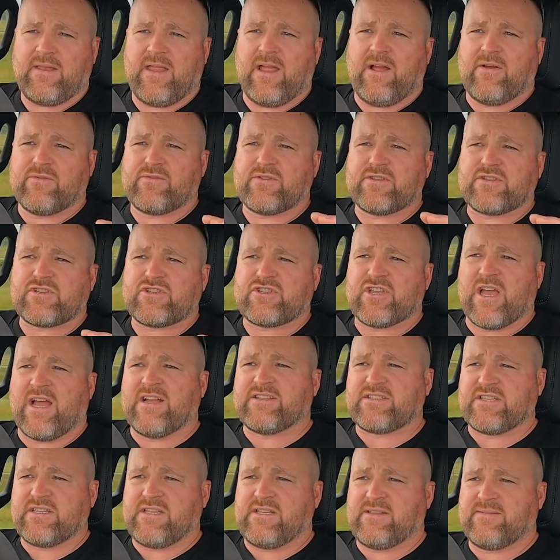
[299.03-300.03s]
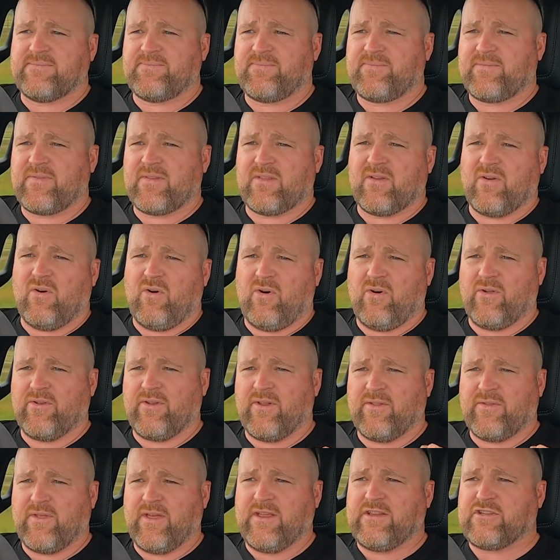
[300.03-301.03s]
Now, the chassis
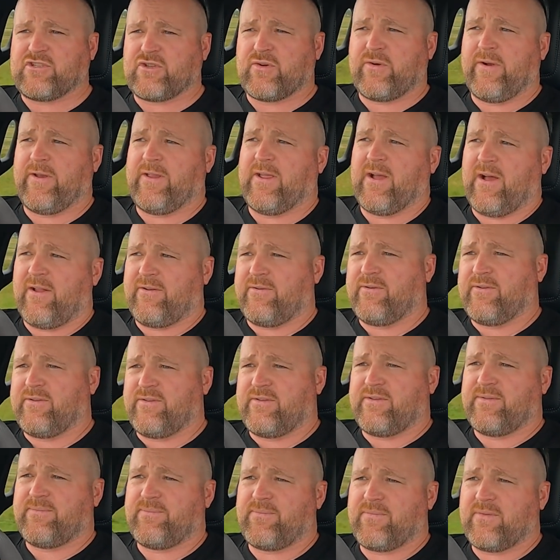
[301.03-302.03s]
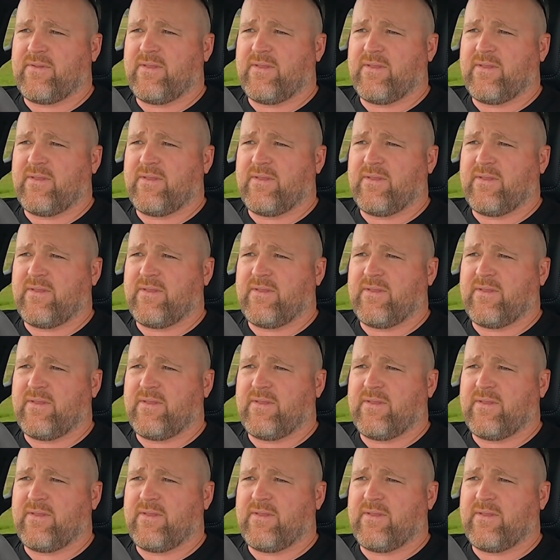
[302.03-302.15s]
on these 300s,